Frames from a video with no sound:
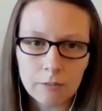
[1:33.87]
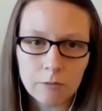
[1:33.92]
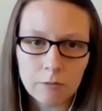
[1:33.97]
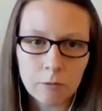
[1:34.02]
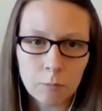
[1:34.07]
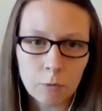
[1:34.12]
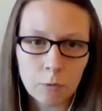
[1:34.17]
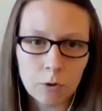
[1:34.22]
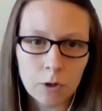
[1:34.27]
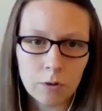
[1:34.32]

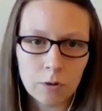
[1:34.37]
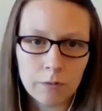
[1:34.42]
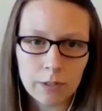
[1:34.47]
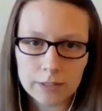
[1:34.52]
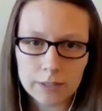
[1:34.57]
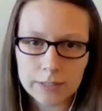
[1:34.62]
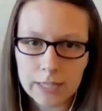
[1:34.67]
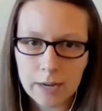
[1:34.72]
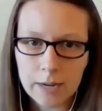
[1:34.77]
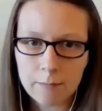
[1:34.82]
allowed for
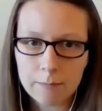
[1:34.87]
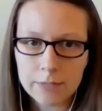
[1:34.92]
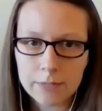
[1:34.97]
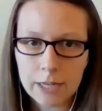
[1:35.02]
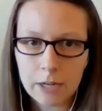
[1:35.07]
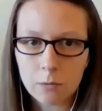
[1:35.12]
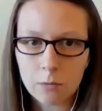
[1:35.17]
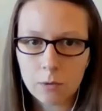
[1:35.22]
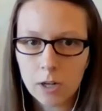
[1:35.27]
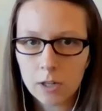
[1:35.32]
more
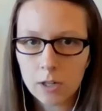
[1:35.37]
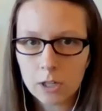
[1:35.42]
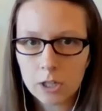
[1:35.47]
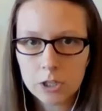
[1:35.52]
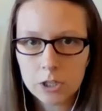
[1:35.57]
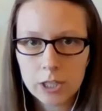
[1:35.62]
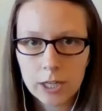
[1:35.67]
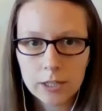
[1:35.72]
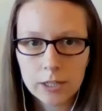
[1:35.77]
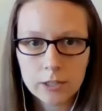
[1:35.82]
real-time data
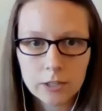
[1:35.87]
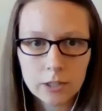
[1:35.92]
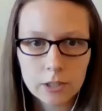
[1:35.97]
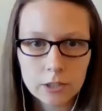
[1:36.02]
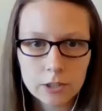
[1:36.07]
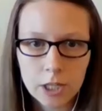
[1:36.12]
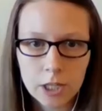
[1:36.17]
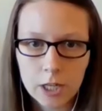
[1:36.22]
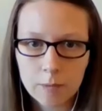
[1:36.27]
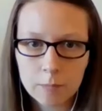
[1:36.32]
quality
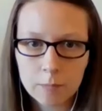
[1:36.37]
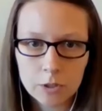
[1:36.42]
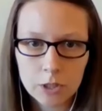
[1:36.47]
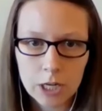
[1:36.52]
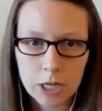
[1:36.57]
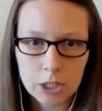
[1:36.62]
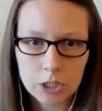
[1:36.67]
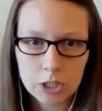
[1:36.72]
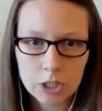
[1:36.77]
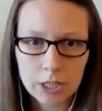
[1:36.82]
check during
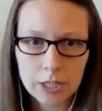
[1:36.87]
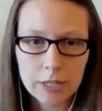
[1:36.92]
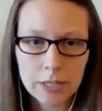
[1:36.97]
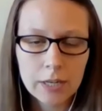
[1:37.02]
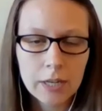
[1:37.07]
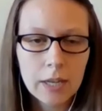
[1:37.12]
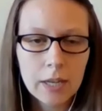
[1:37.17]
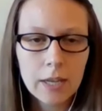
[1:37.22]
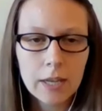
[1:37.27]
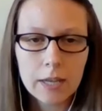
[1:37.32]
chart
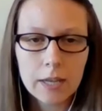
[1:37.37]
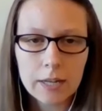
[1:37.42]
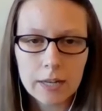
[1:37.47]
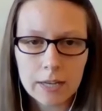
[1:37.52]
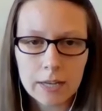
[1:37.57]
abstraction,